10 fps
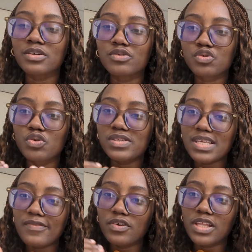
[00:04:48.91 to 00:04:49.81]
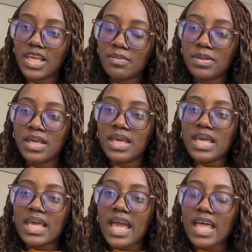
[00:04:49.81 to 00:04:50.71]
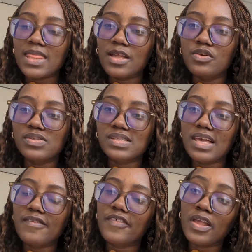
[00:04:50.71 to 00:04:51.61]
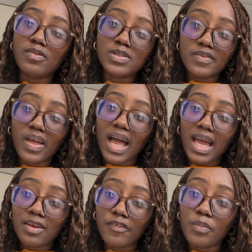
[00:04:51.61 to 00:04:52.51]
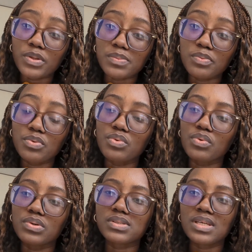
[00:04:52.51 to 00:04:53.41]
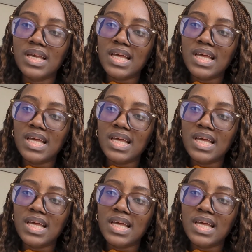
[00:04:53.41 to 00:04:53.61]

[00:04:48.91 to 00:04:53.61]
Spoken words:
So you save your name, and then you save, and especially if you're hiring for multiple roles,